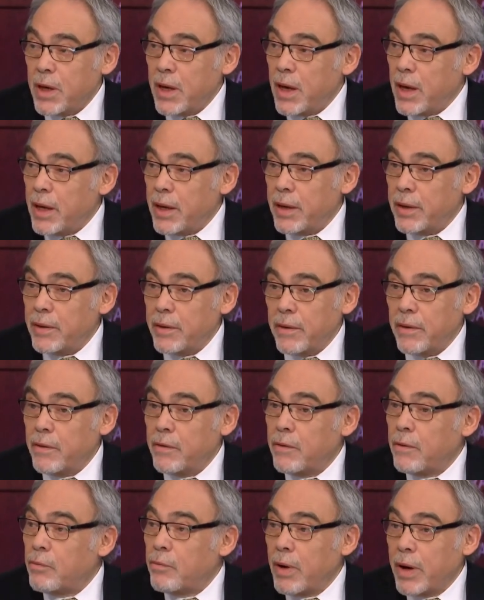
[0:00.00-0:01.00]
and
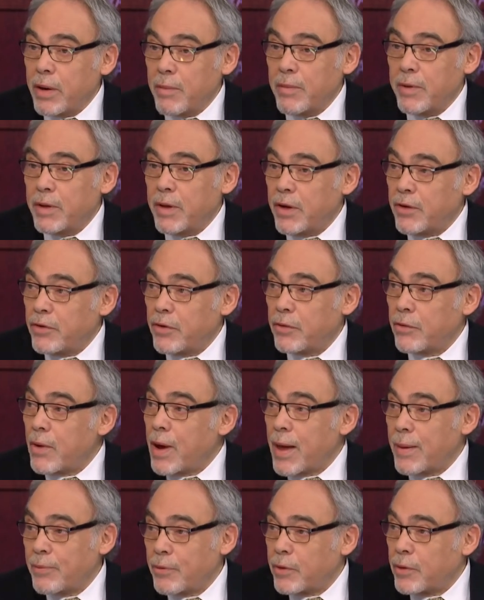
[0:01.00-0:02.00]
the recommendations are
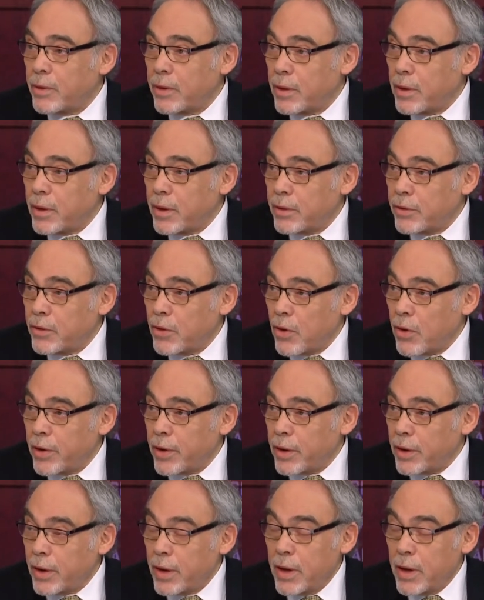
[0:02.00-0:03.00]
absolutely on target.